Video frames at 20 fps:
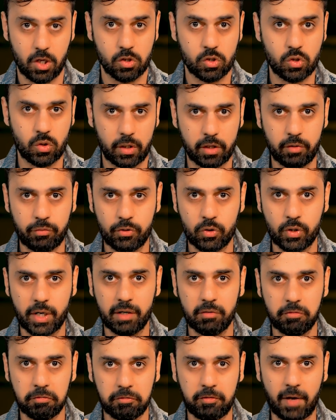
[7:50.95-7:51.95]
So if you
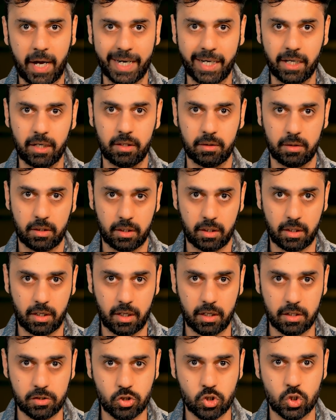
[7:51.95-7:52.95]
can find
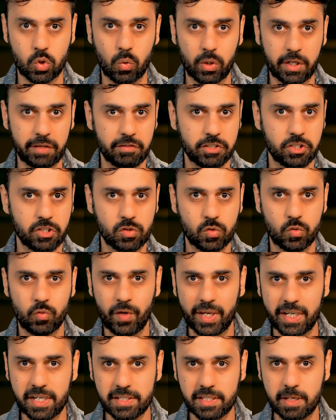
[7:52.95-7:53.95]
a story which is
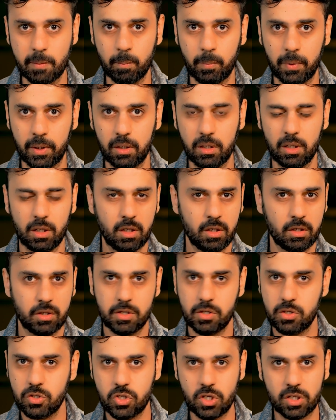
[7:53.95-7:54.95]
very simple,
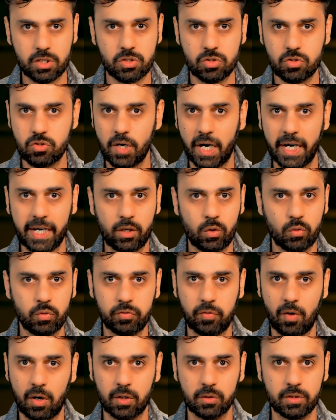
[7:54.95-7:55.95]
just try to
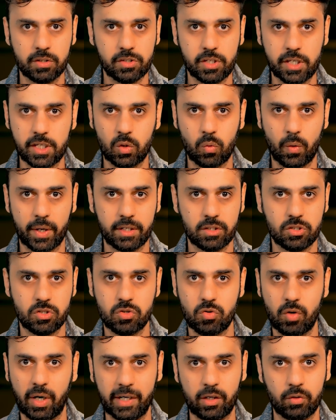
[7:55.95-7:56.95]
follow the sequence,
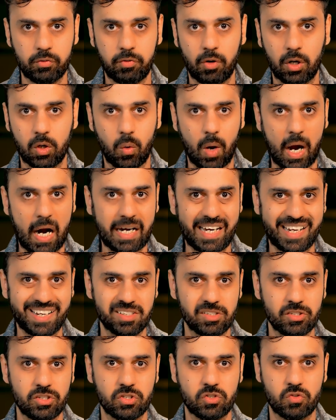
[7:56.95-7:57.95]
try to follow
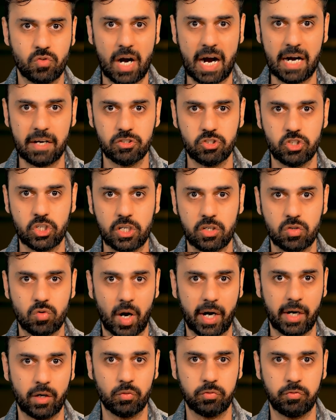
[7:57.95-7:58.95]
article strategy,
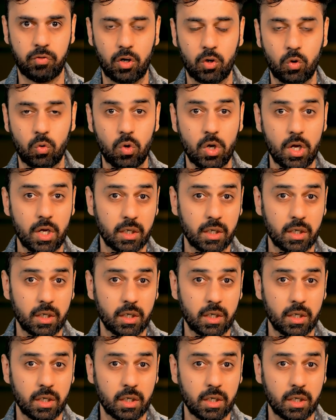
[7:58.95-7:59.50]
try to follow